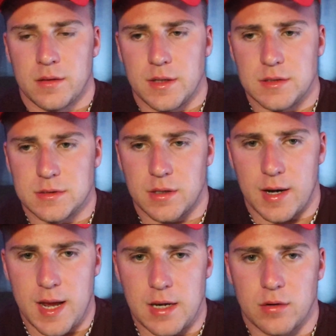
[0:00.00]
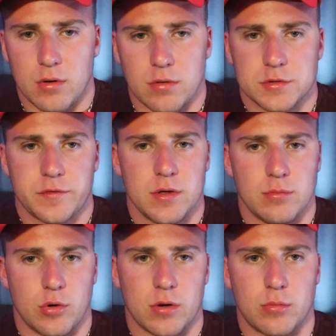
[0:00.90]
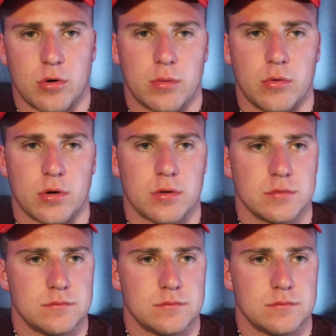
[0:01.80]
Their hate grows for you more and more and more.